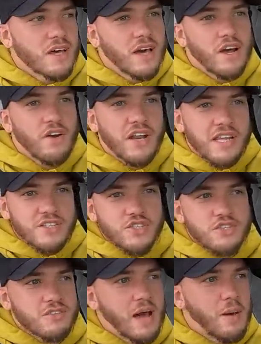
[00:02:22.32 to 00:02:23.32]
that are on
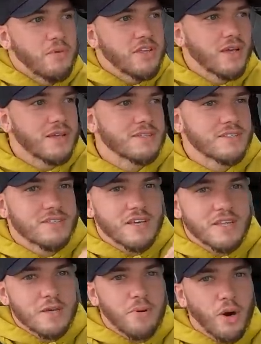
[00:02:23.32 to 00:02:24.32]
Instagram and you can
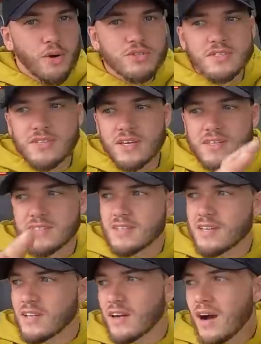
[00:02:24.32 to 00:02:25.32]
see the post and you can
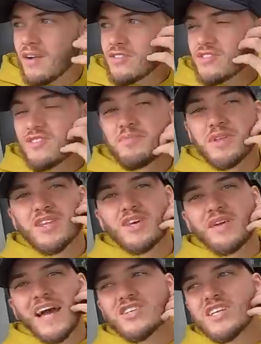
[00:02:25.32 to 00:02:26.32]
see the car and stuff, but you
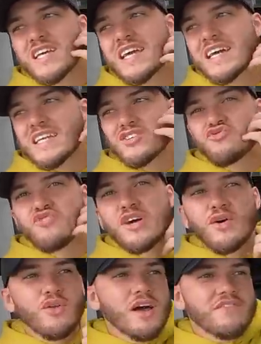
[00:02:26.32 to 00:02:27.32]
don't actually get this
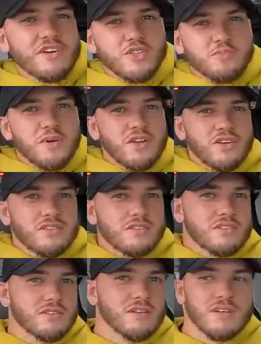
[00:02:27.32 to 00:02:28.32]
real life
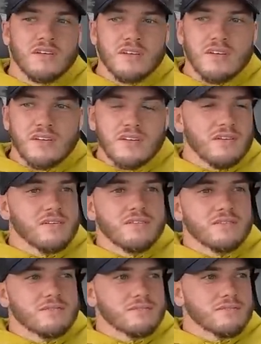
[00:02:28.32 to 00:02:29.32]
experience.
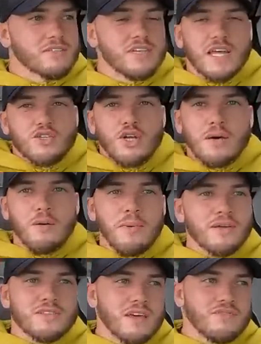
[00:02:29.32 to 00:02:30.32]
So that's all I'm
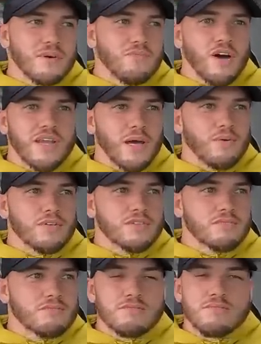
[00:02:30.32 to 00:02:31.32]
about to give them right now is